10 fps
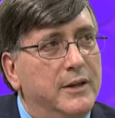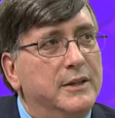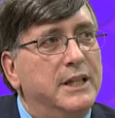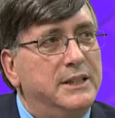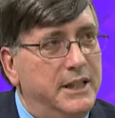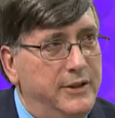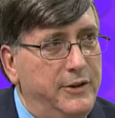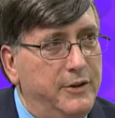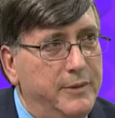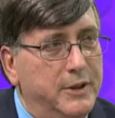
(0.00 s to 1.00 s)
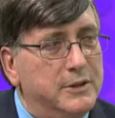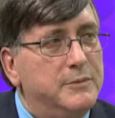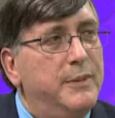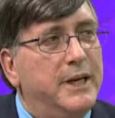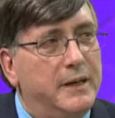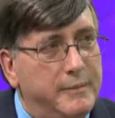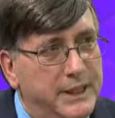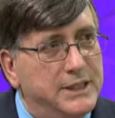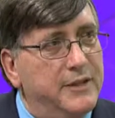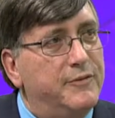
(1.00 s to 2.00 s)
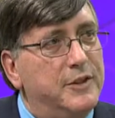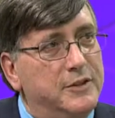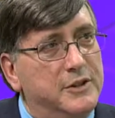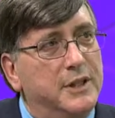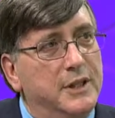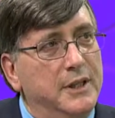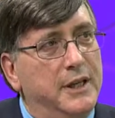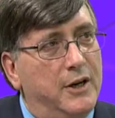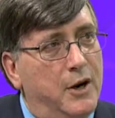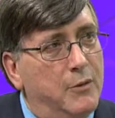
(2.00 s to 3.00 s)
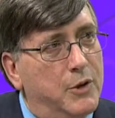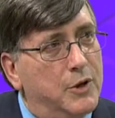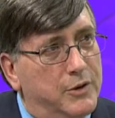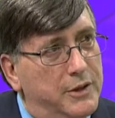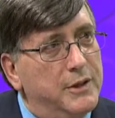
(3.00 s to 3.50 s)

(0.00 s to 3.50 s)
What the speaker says: and continue, because it's making a big difference in our world.